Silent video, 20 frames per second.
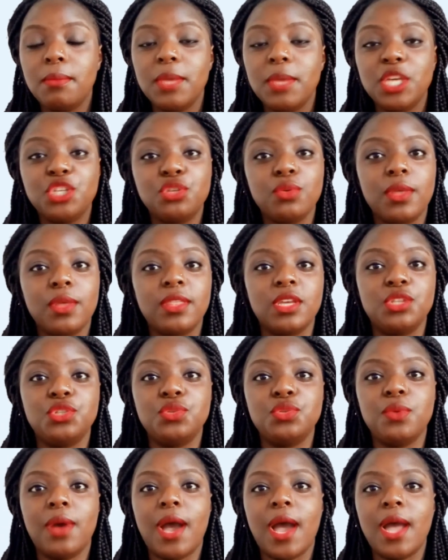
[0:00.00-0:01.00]
make sure
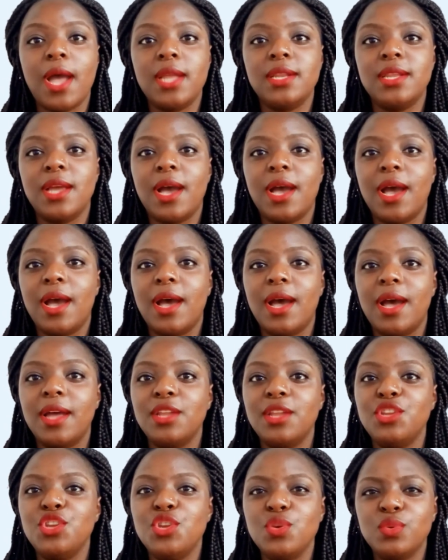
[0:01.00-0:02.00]
that you add
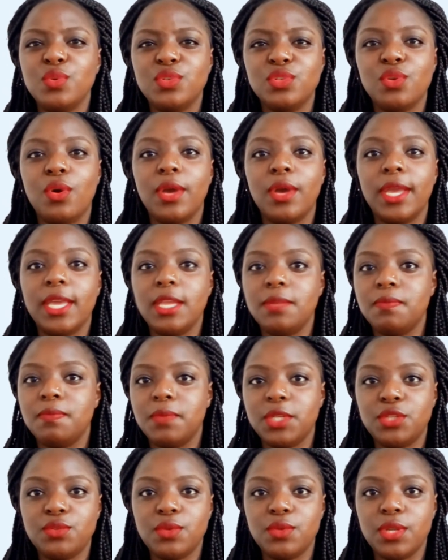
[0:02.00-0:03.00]
a new song in
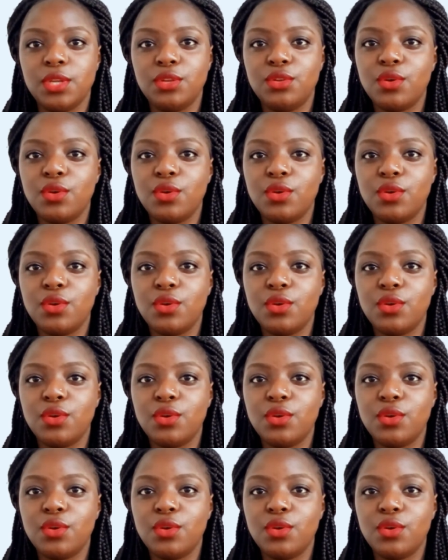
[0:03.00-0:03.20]
between.